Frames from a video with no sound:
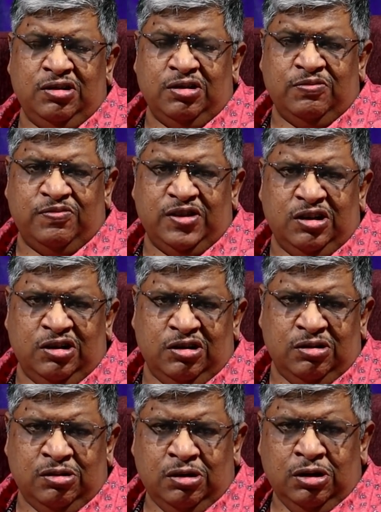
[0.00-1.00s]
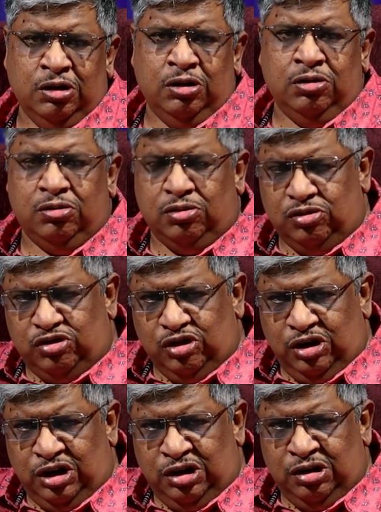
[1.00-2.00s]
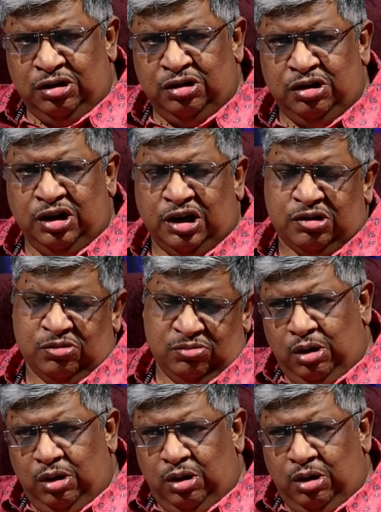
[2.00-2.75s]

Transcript: and Finland to join NATO.